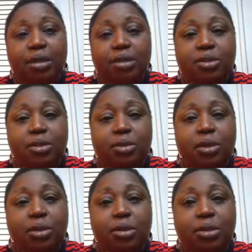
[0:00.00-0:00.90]
So
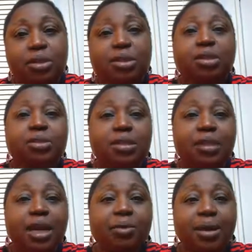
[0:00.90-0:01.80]
on
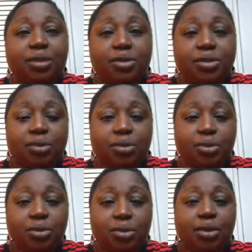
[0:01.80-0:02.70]
Tuesday, I went
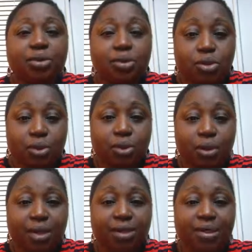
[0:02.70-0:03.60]
to the
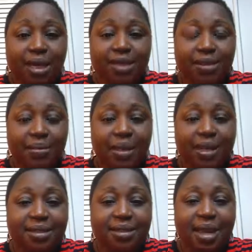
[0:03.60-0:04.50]
store to get some
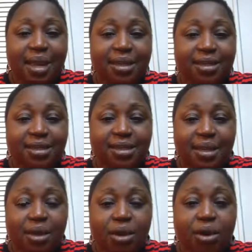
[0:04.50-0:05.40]
things, and
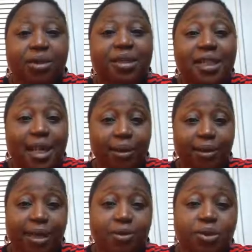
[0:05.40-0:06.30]
on the checkout
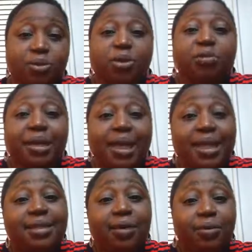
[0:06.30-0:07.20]
line was one of my
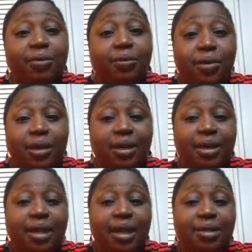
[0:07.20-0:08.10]
kids up from work.
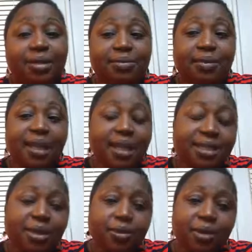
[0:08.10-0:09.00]
And my kids
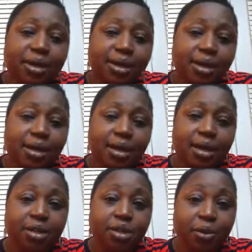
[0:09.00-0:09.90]
at work
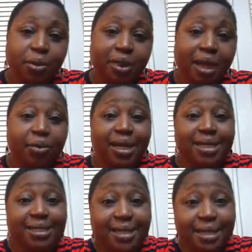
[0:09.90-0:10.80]
know that when I
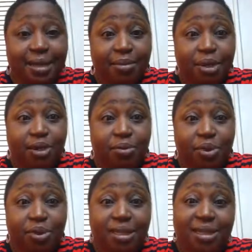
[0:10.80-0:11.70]
see them in the
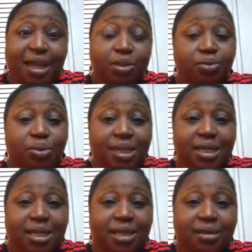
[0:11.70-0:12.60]
community, that I
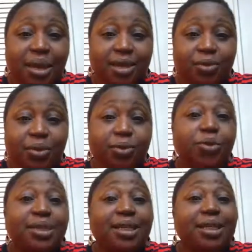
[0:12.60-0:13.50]

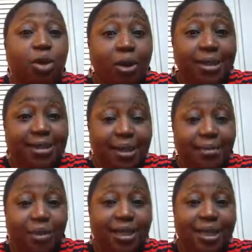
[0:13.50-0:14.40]
won't acknowledge them
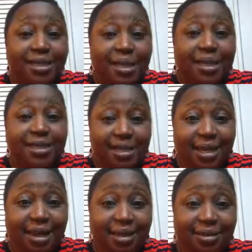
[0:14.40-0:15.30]
unless they say
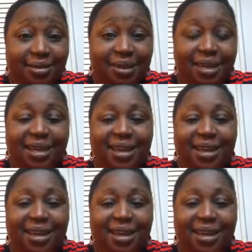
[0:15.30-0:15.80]
hi to me.